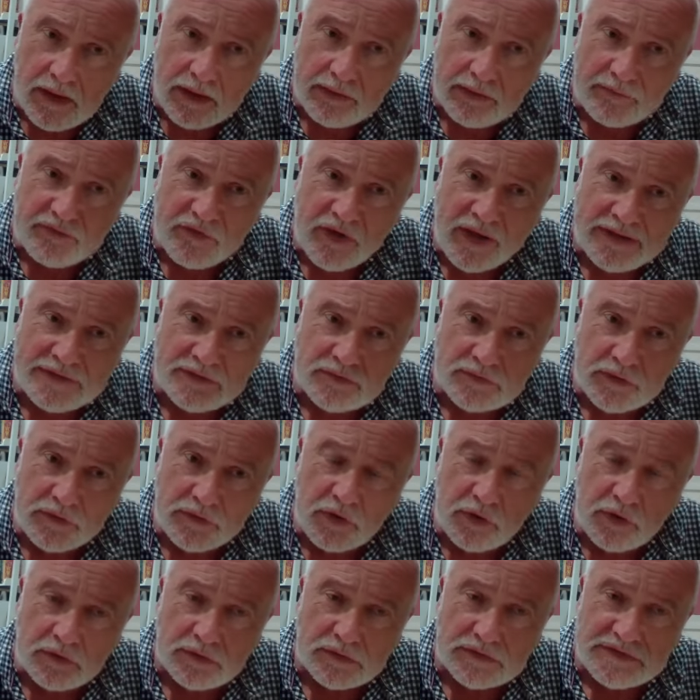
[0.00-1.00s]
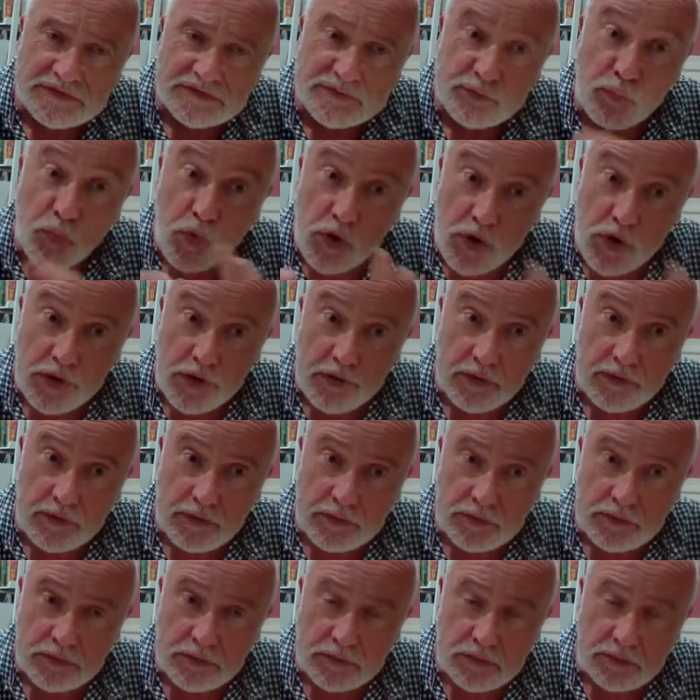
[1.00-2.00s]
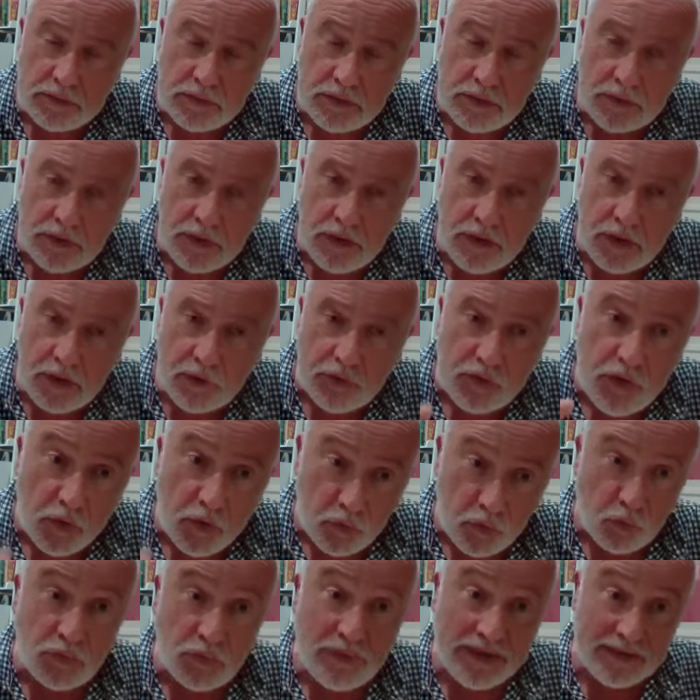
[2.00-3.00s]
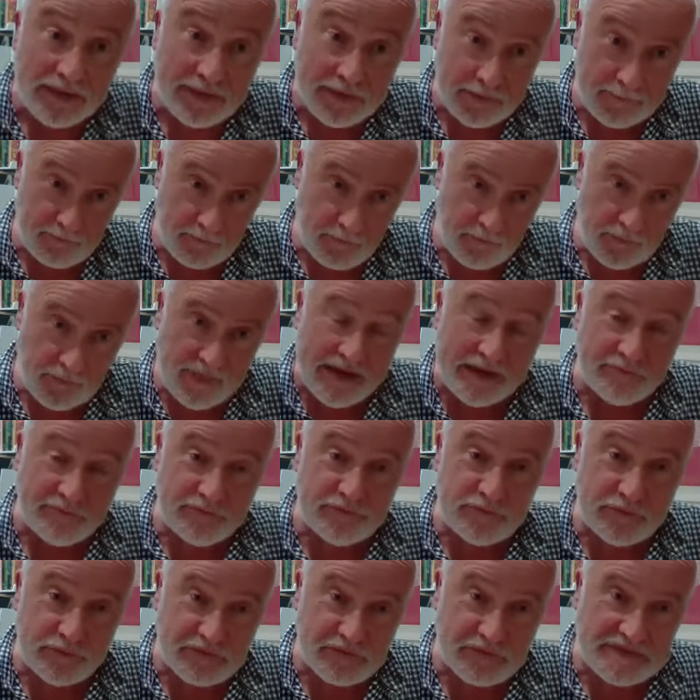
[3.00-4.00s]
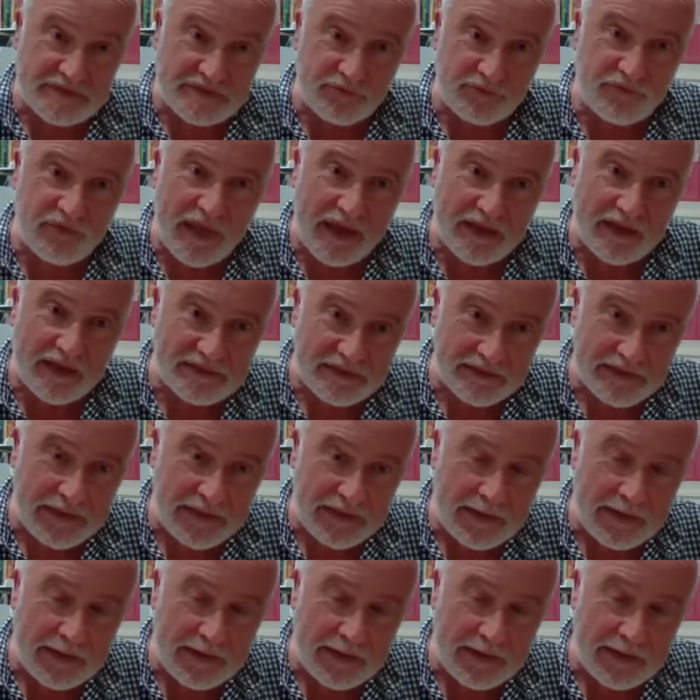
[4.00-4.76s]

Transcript: and Daniel O'Connell's work, not only the influence of that